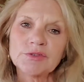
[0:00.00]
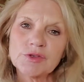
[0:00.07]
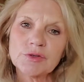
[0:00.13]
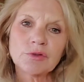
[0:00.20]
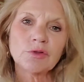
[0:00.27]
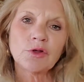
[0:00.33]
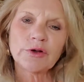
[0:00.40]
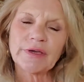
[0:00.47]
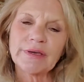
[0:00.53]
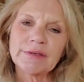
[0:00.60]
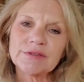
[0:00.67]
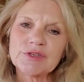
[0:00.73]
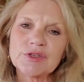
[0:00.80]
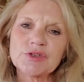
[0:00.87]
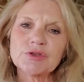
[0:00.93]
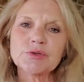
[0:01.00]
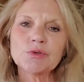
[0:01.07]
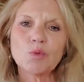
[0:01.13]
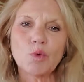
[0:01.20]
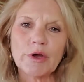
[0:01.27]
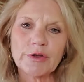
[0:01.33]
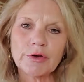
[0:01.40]
look
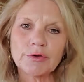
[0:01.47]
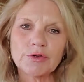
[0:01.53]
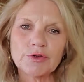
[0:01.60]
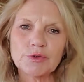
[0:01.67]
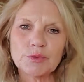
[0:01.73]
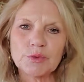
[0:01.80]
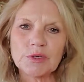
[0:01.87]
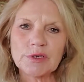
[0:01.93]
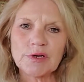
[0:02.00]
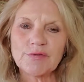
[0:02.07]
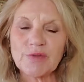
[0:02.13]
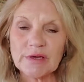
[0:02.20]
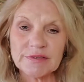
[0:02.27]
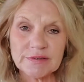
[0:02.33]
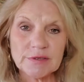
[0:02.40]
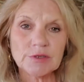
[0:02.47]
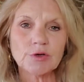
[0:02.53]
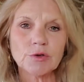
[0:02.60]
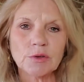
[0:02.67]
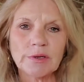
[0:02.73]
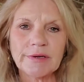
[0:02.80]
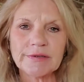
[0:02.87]
into what you're doing if they see
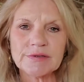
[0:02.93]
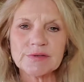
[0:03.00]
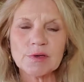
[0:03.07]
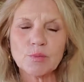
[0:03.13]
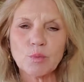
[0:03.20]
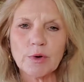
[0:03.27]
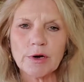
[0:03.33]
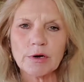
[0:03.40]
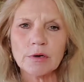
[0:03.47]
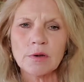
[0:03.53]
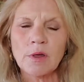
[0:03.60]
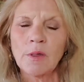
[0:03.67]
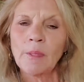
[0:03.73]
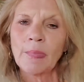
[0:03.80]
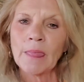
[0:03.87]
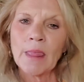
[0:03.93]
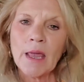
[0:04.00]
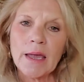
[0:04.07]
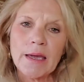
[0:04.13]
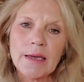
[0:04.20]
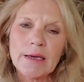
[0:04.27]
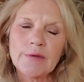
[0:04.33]
your link somewhere,
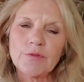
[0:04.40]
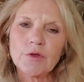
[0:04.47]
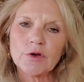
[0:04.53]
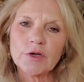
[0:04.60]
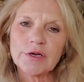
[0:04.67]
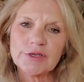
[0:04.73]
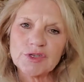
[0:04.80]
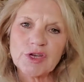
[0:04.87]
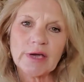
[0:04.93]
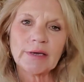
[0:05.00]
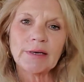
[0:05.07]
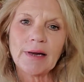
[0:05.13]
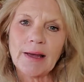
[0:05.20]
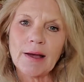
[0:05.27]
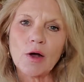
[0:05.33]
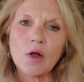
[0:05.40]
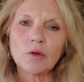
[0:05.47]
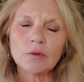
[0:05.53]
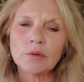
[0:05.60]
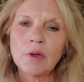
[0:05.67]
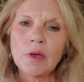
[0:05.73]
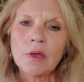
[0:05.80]
and they're going to check it
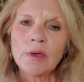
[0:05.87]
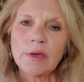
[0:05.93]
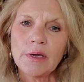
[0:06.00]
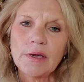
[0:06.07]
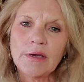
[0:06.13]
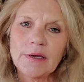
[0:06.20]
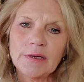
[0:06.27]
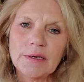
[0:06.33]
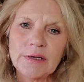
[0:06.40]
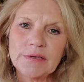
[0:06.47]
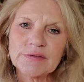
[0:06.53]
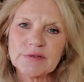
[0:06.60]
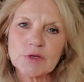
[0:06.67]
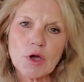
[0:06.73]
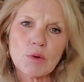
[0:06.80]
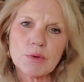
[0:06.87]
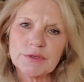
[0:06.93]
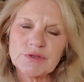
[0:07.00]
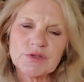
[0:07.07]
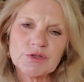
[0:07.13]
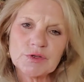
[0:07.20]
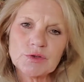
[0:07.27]
out, and it's
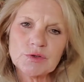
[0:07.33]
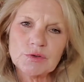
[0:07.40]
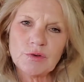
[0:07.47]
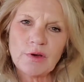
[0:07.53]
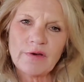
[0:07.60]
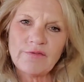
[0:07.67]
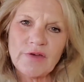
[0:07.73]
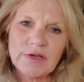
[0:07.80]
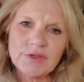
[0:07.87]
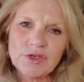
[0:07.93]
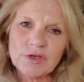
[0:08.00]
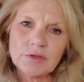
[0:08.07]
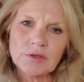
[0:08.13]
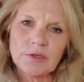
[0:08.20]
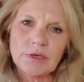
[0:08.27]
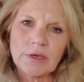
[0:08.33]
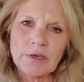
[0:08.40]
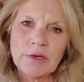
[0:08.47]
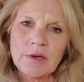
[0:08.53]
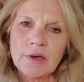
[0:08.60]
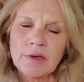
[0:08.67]
going to eventually,